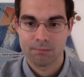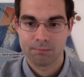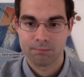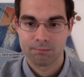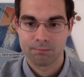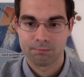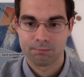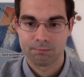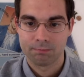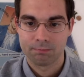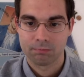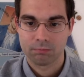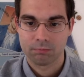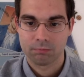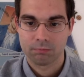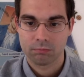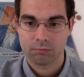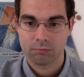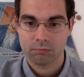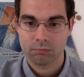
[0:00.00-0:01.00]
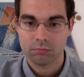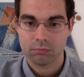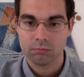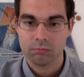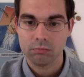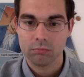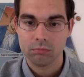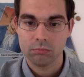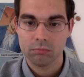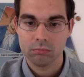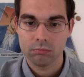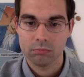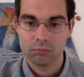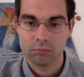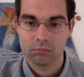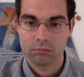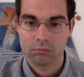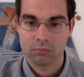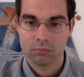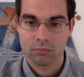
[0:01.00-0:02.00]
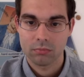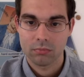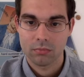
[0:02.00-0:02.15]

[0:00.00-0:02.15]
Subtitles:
[no speech]